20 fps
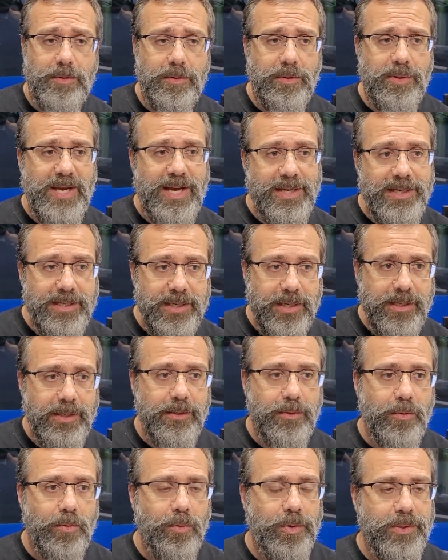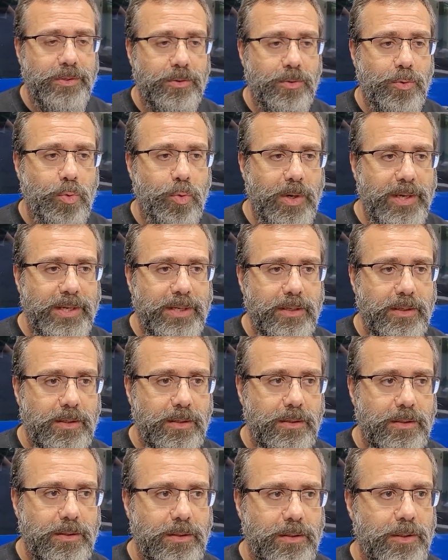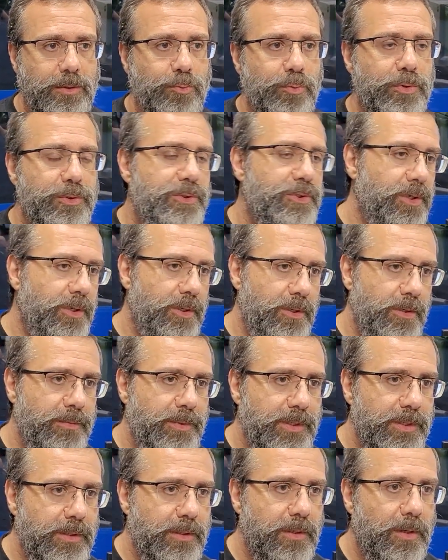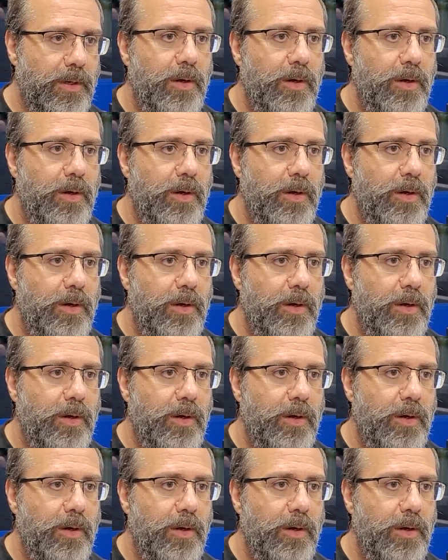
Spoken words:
98, when Quake Unreal Tournament